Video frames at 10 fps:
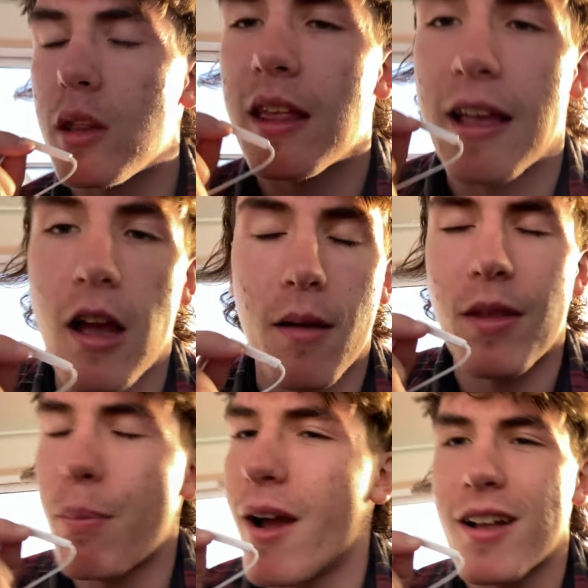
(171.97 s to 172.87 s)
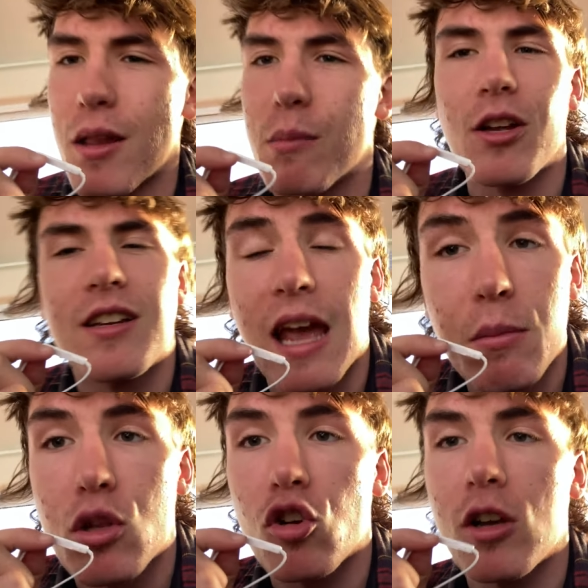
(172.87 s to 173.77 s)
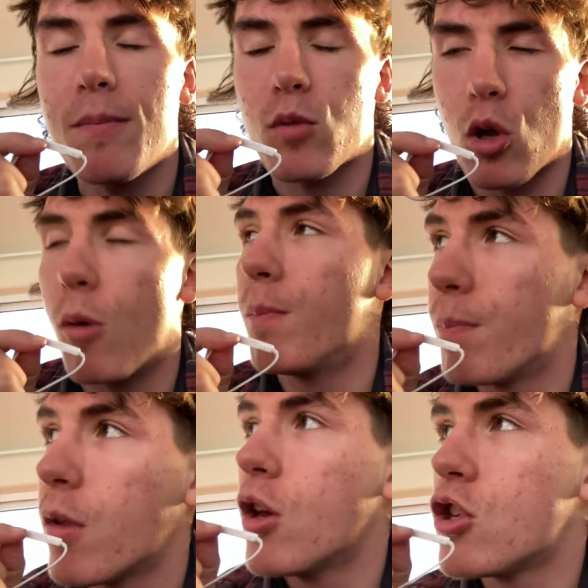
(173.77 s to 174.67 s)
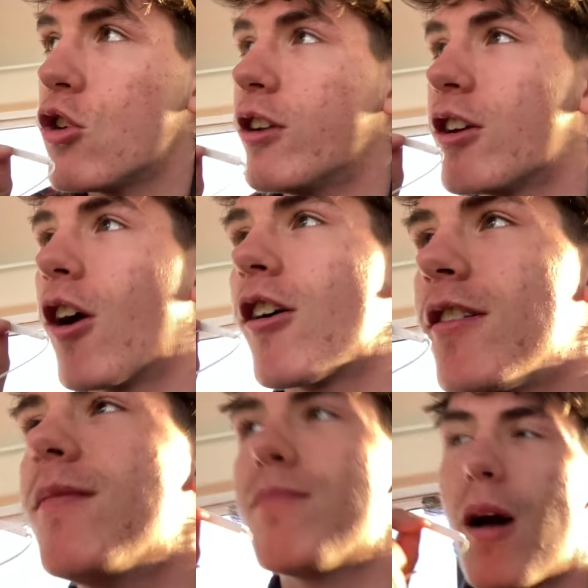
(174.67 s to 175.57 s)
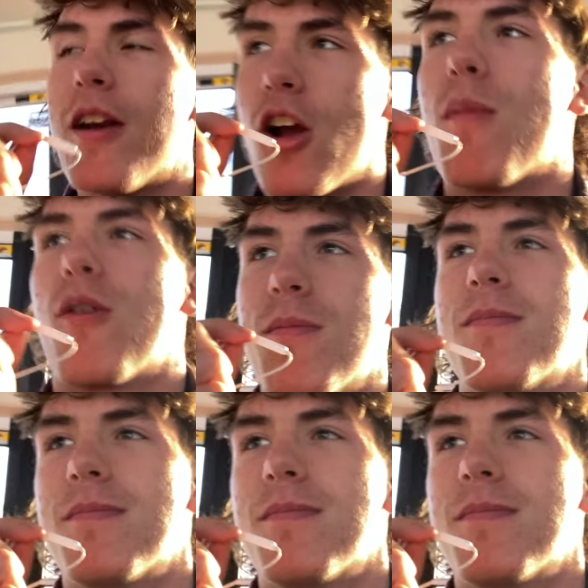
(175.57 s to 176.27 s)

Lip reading: They probably got some good chemistry, so shooting guard, body armor.